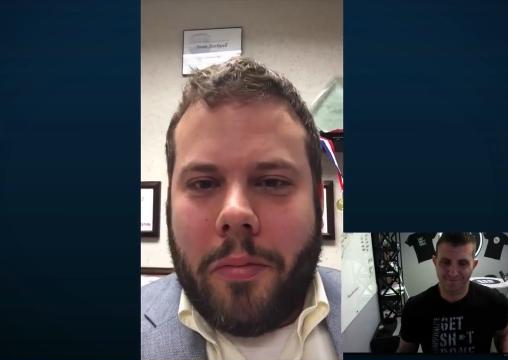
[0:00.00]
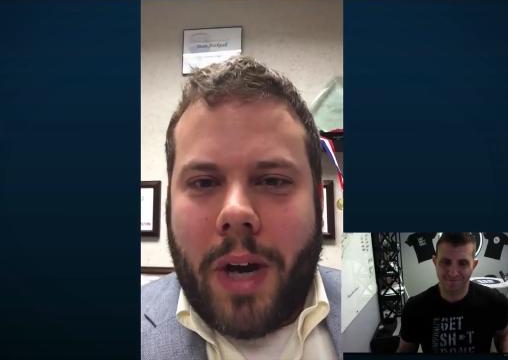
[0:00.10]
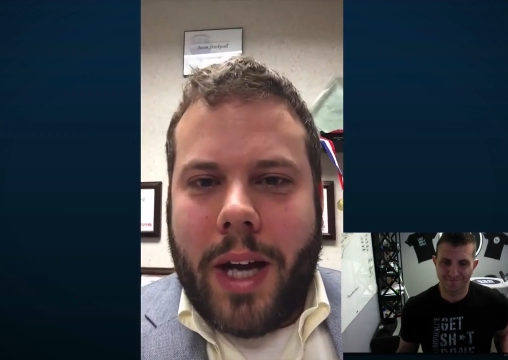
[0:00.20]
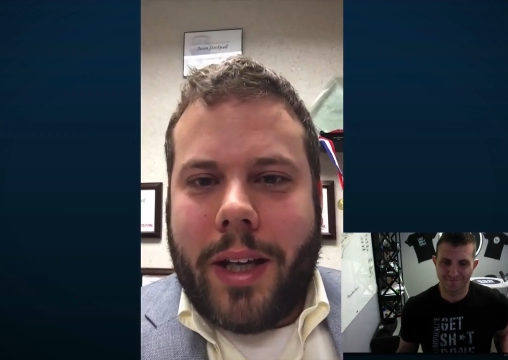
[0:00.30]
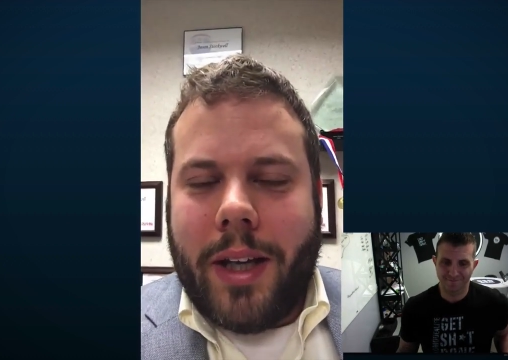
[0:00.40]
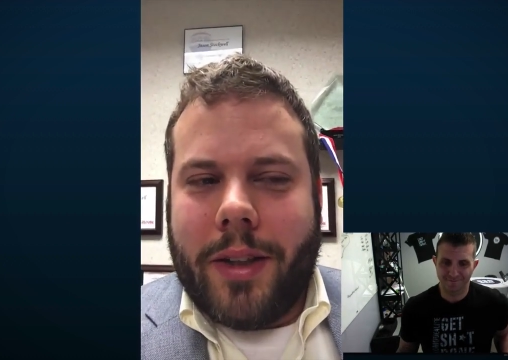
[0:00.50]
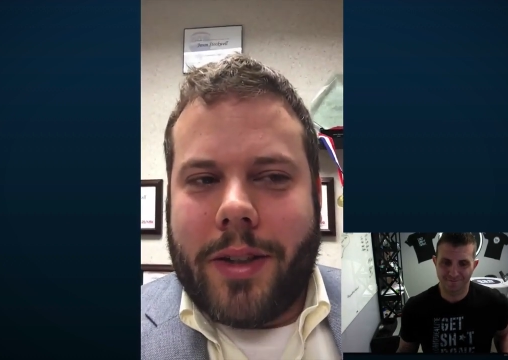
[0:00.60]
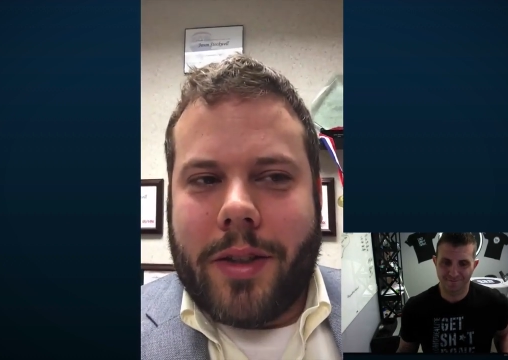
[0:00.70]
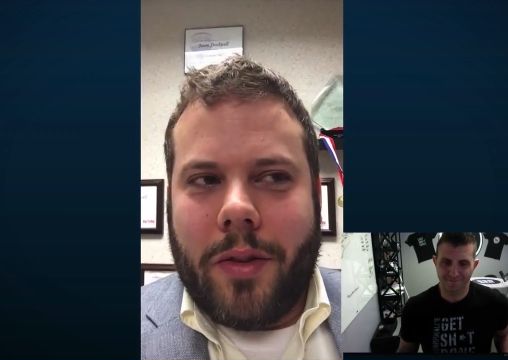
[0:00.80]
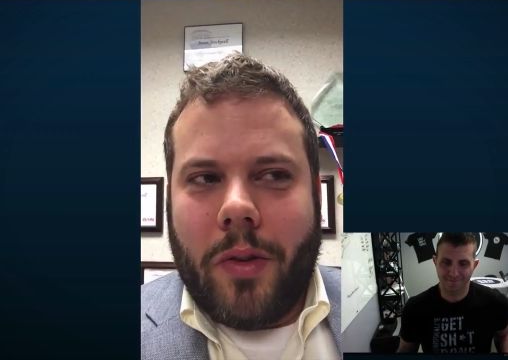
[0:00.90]
Speaker 1: My
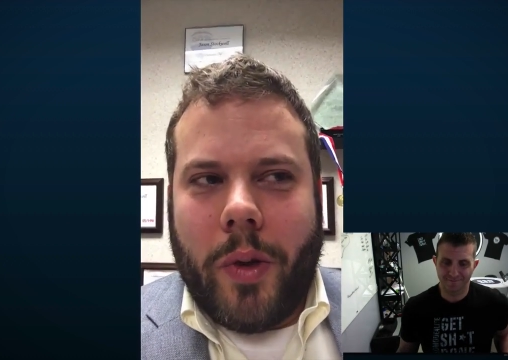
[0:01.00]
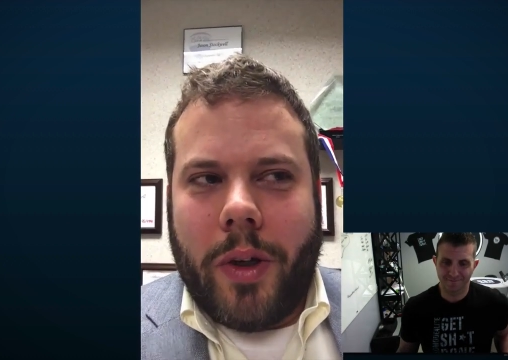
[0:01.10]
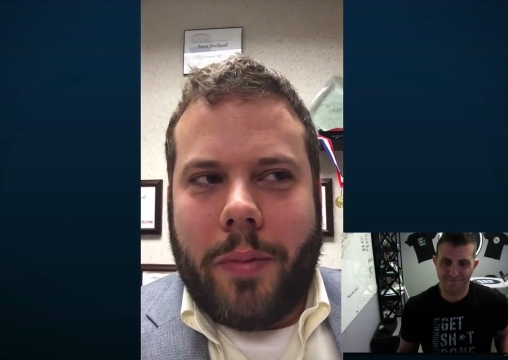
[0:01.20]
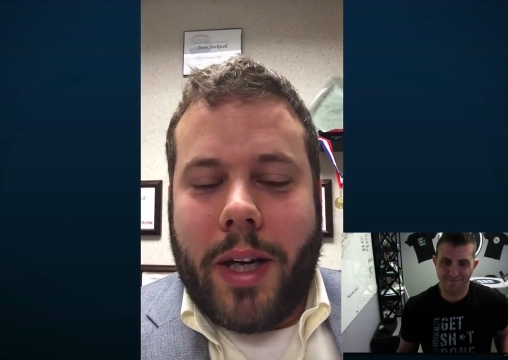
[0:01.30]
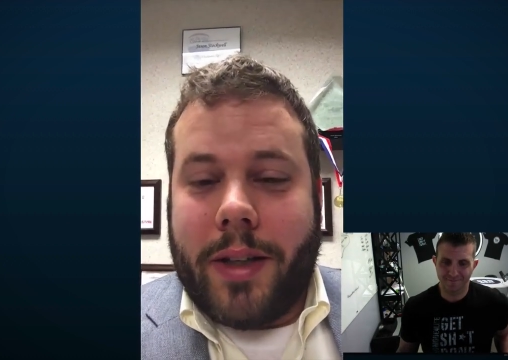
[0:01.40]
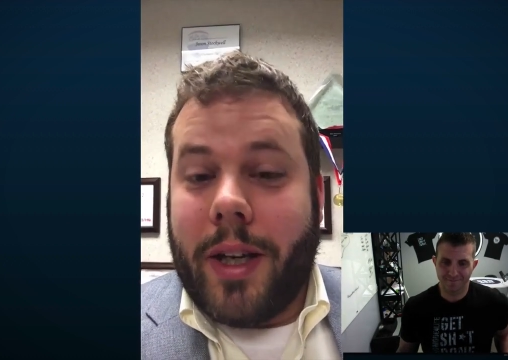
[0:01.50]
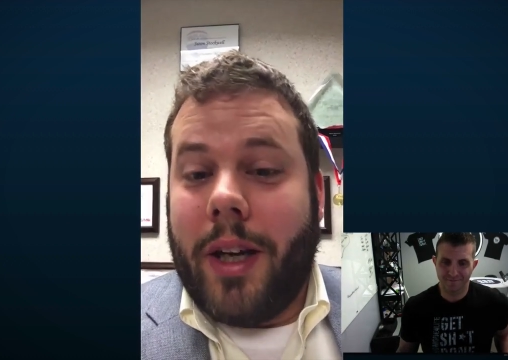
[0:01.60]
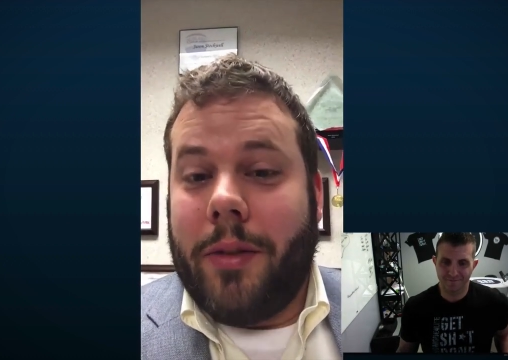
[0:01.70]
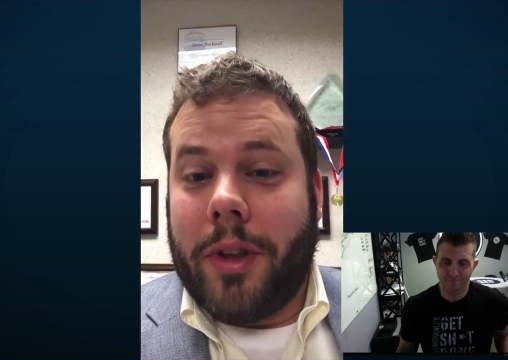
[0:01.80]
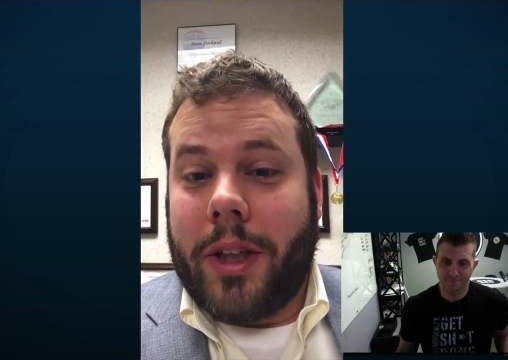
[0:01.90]
kids, my
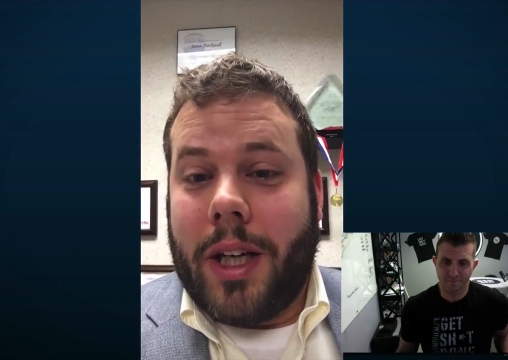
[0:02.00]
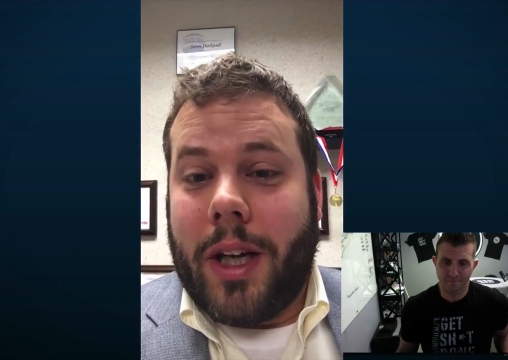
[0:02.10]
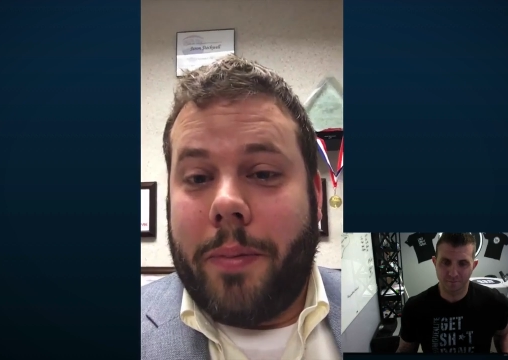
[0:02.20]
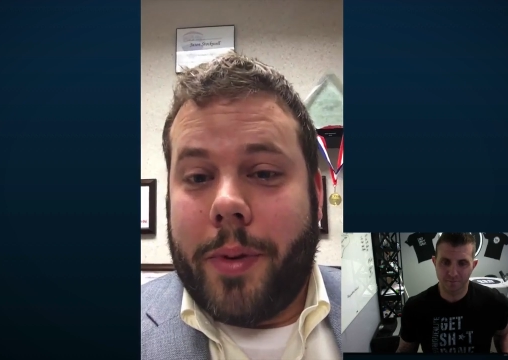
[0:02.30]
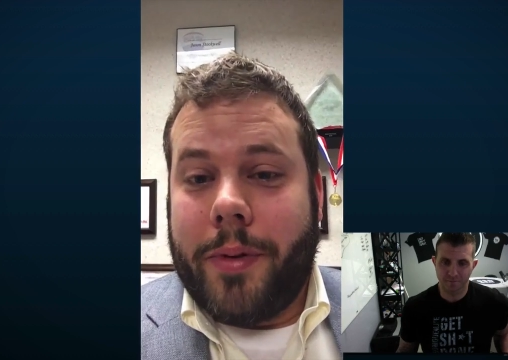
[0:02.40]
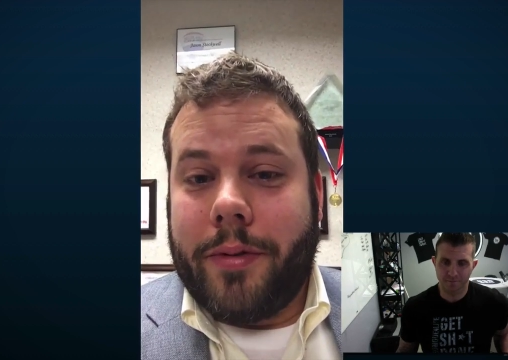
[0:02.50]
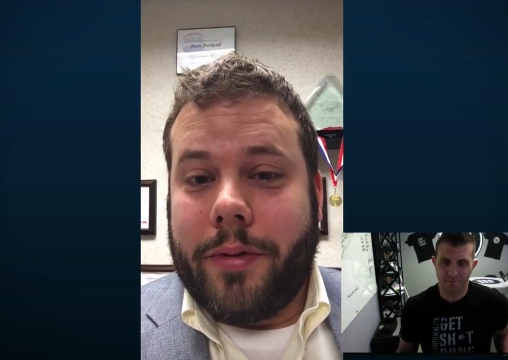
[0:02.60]
son will get up